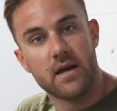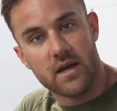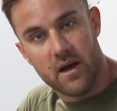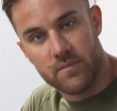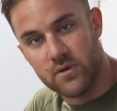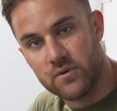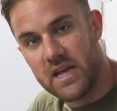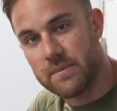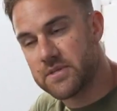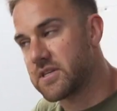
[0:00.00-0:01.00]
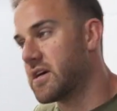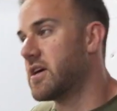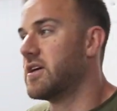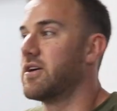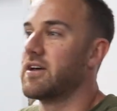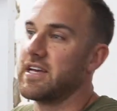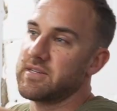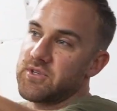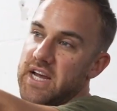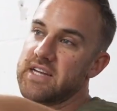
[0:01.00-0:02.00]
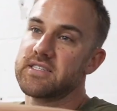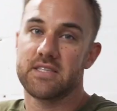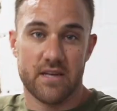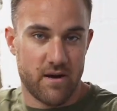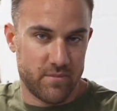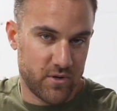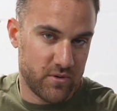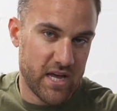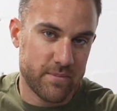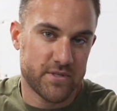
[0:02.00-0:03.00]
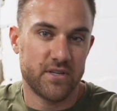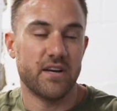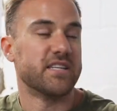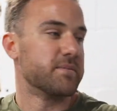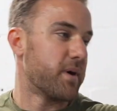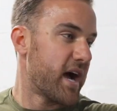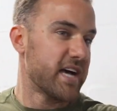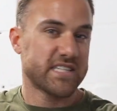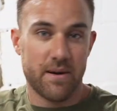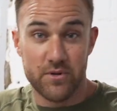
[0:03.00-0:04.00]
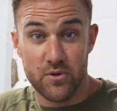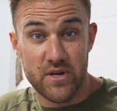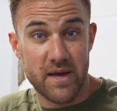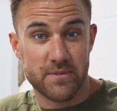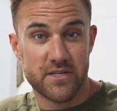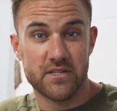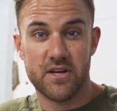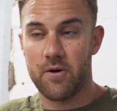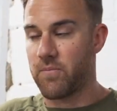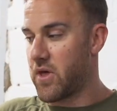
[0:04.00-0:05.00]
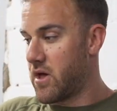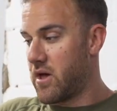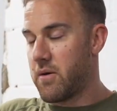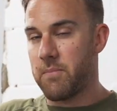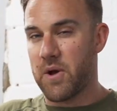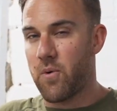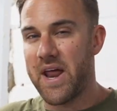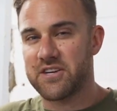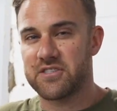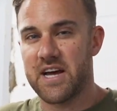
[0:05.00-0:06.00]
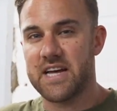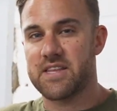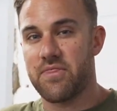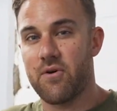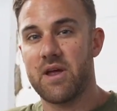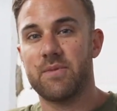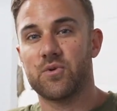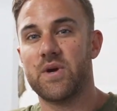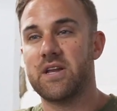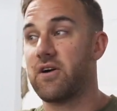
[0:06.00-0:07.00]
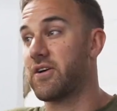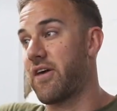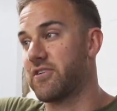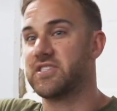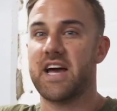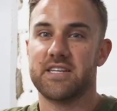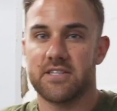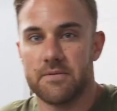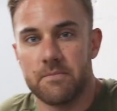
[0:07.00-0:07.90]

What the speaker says: come do dips. You could hit some chest, come do dips. You could hit some buys, come do dips. So pick one exercise and throw it in between all your other sets.